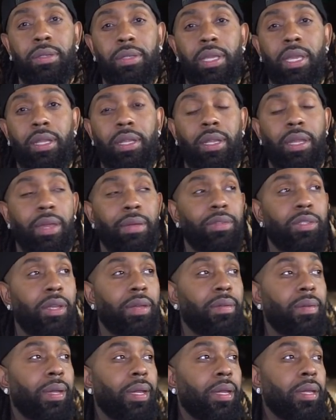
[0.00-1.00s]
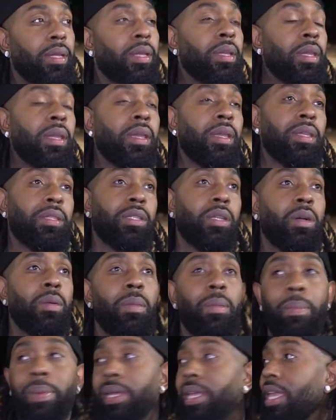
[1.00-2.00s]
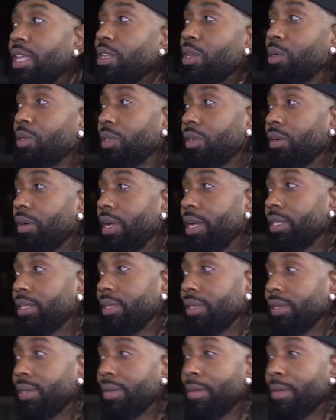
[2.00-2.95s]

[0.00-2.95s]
Yeah, they gave it to every round. So, but you know what's so crazy?